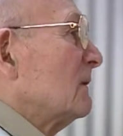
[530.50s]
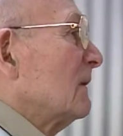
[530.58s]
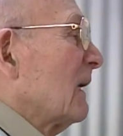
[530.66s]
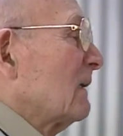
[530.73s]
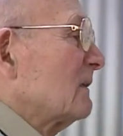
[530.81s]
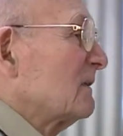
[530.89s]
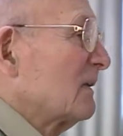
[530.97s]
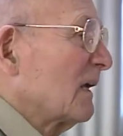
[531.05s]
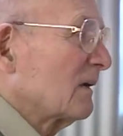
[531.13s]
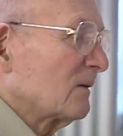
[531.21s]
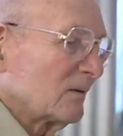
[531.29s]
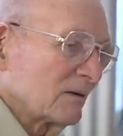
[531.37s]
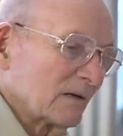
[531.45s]
I
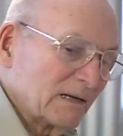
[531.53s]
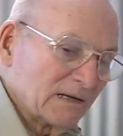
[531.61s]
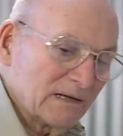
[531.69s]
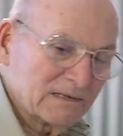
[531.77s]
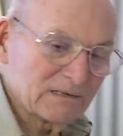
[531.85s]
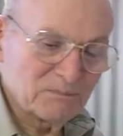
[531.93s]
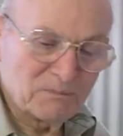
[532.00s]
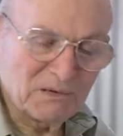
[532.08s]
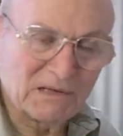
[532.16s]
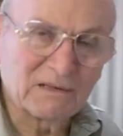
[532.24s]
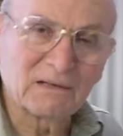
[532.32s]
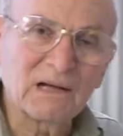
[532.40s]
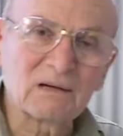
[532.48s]
generally, as a
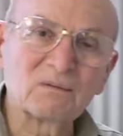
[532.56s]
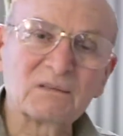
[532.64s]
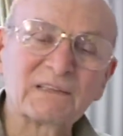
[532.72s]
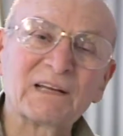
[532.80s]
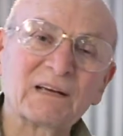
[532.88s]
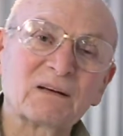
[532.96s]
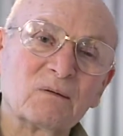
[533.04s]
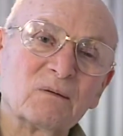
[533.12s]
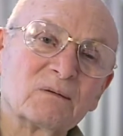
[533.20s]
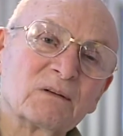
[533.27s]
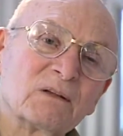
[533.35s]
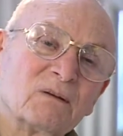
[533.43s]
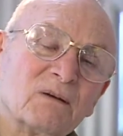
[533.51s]
painter, I don't tickle,
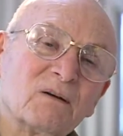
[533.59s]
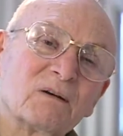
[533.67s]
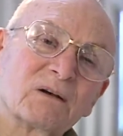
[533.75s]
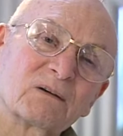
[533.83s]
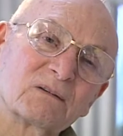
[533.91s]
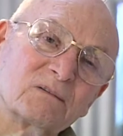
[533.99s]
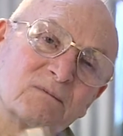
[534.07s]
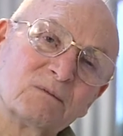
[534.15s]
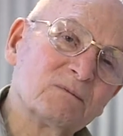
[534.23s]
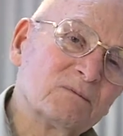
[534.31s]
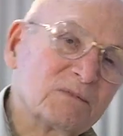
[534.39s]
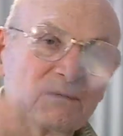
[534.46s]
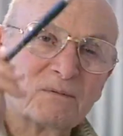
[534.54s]
you know. I go
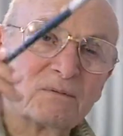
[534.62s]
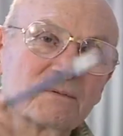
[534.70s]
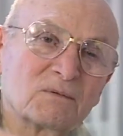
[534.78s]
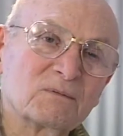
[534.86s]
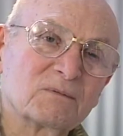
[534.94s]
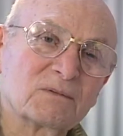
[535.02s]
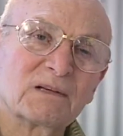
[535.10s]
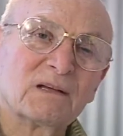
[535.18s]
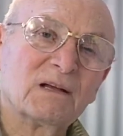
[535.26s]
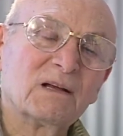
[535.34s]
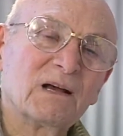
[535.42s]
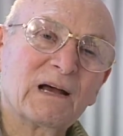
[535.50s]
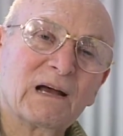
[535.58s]
zoom, zoom, zoom, zoom.
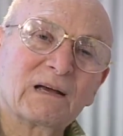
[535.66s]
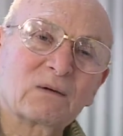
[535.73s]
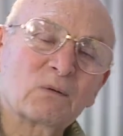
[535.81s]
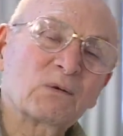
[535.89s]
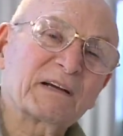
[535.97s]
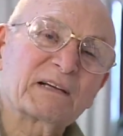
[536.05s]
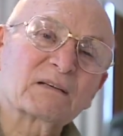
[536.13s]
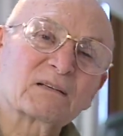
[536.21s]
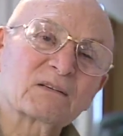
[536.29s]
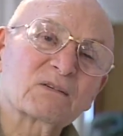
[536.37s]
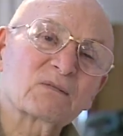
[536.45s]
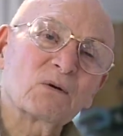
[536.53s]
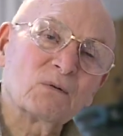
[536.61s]
I have quick
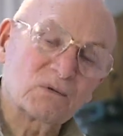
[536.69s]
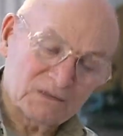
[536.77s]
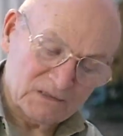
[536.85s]
strokes.